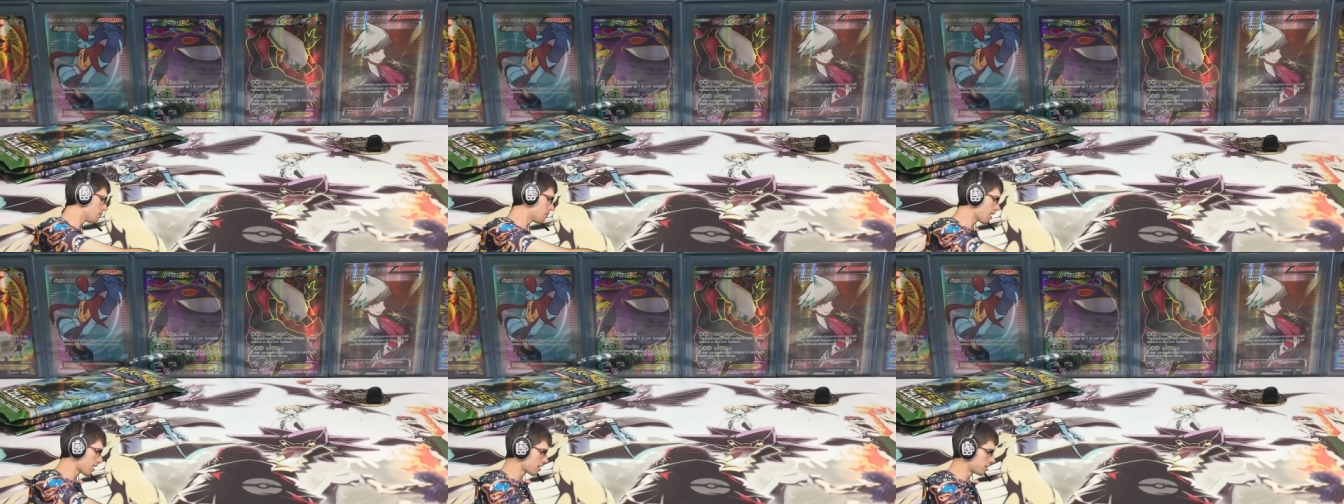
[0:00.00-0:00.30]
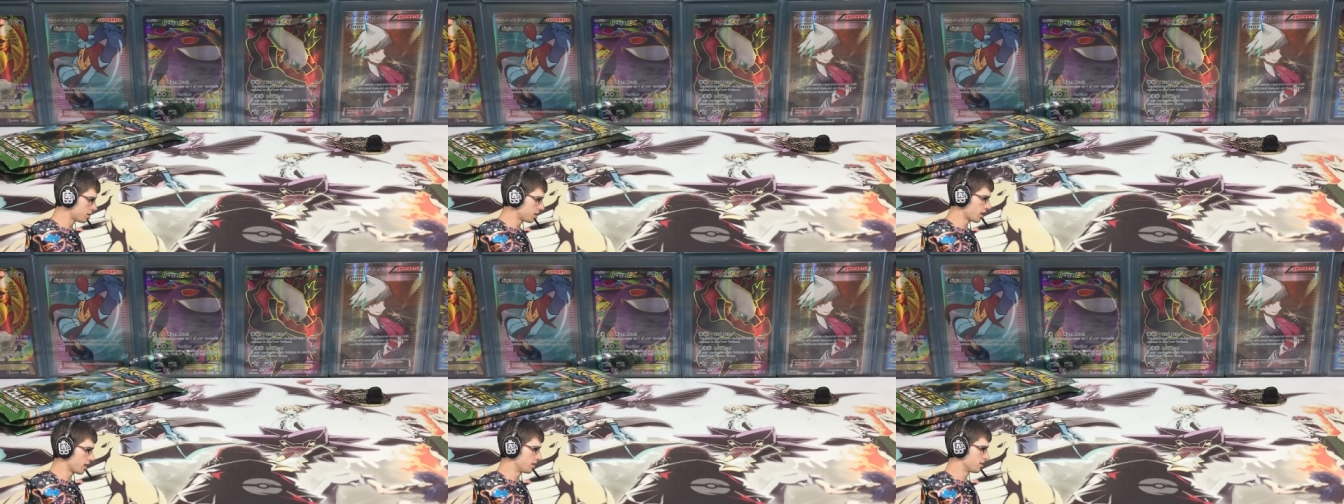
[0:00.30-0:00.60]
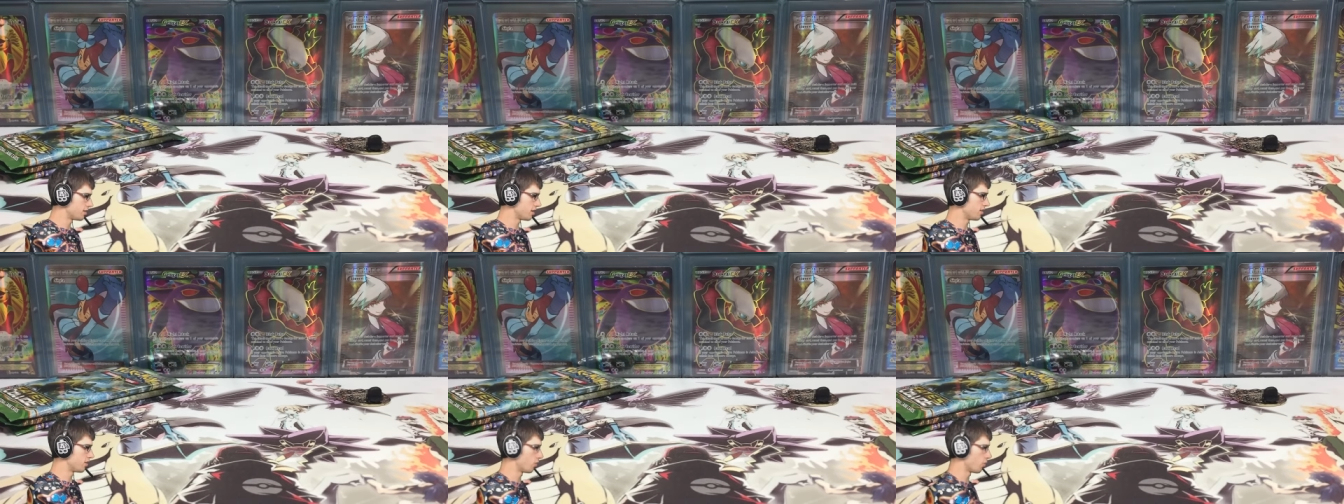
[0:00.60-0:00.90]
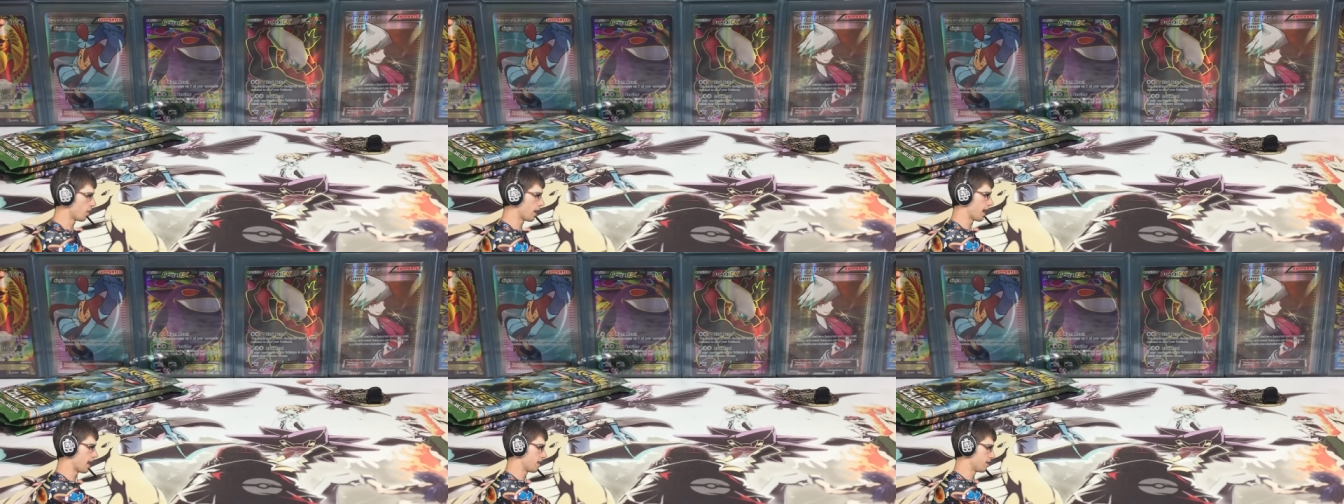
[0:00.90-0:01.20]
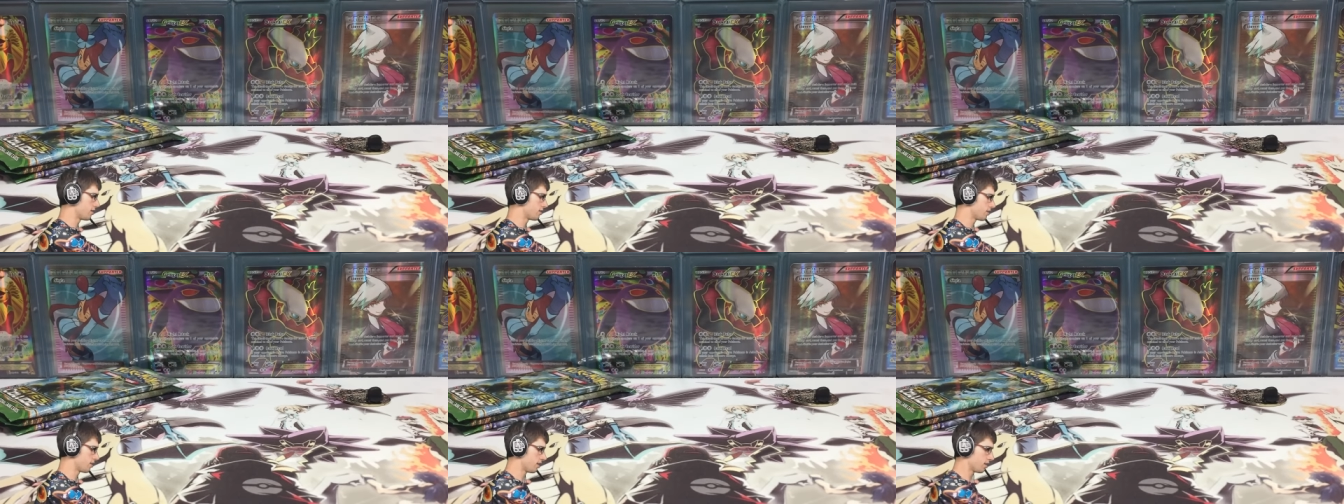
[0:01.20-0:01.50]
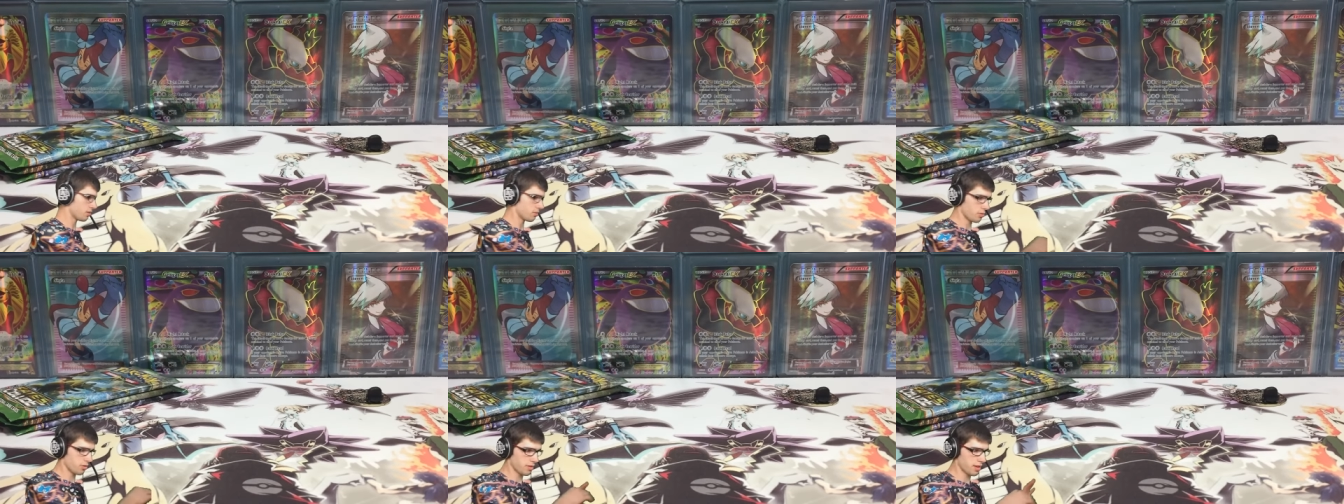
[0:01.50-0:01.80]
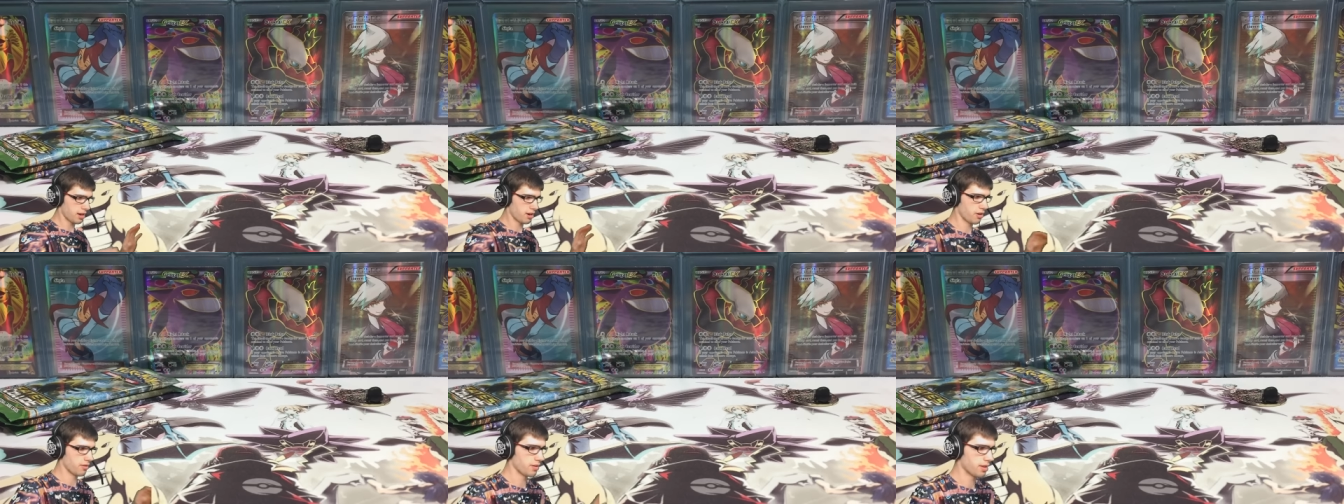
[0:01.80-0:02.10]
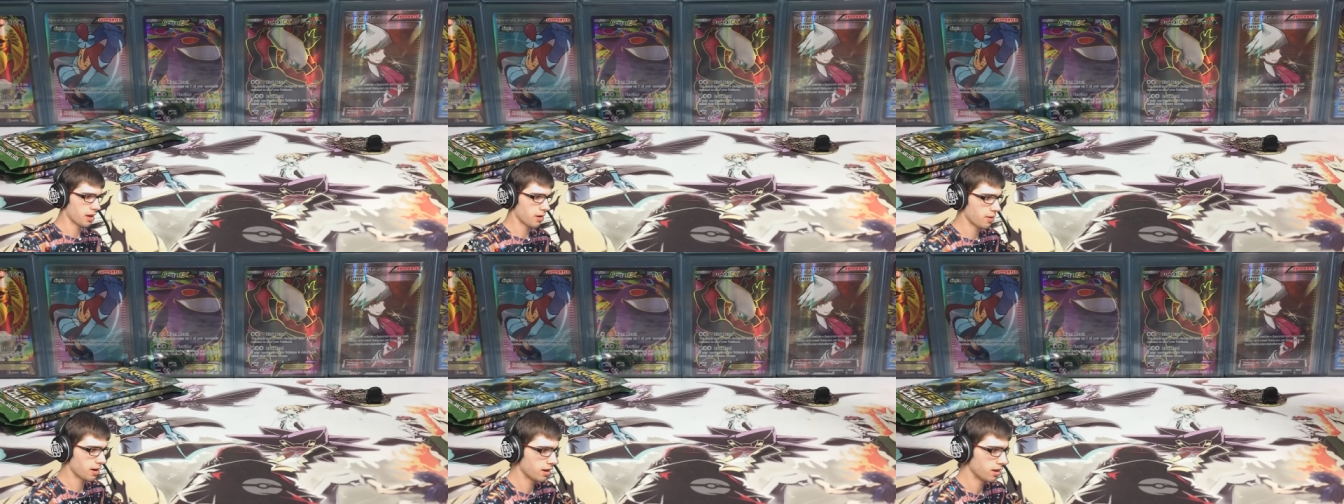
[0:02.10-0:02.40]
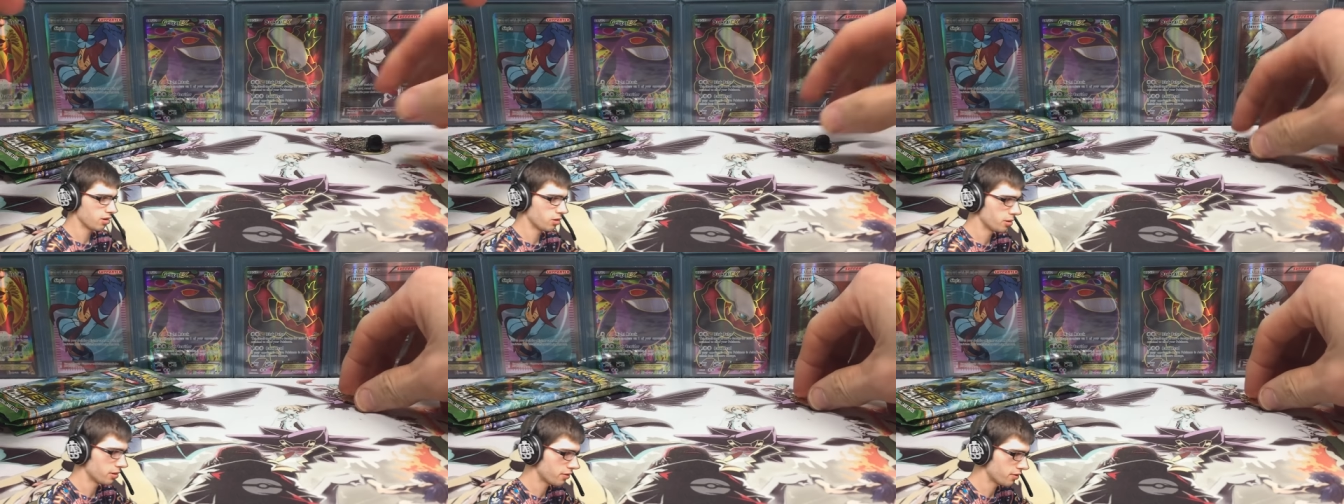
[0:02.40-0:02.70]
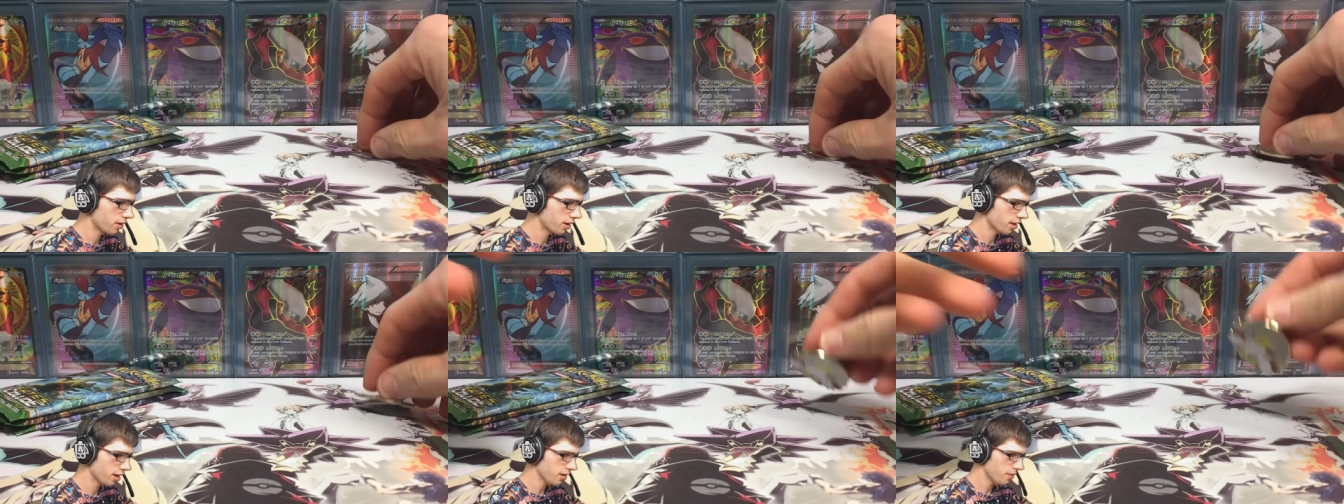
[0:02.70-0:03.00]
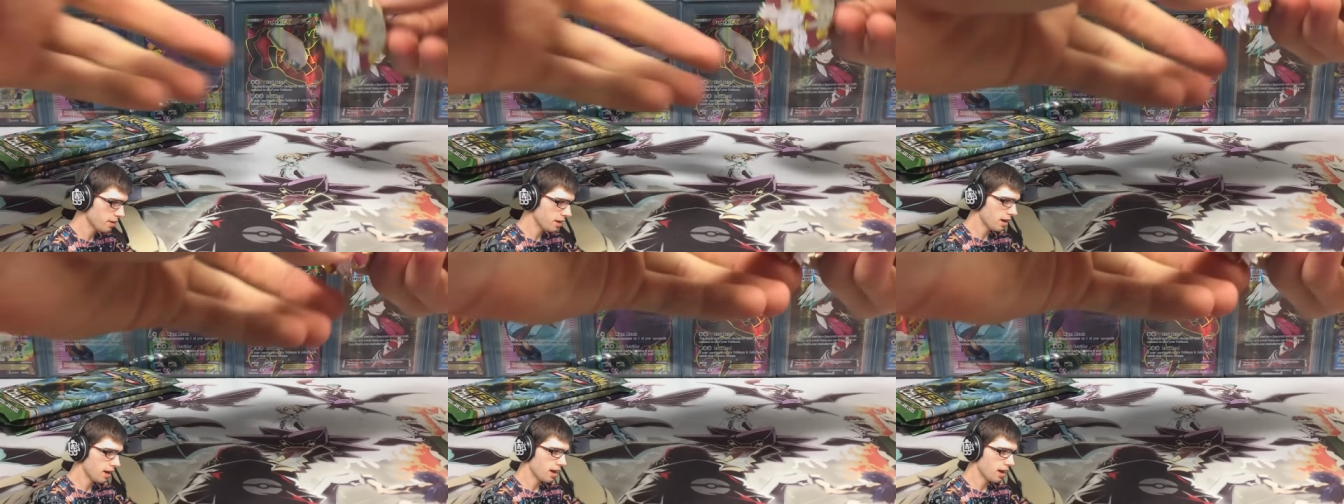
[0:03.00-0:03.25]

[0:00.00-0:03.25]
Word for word: Packaging is in the way, so let's move that over that way a little bit further.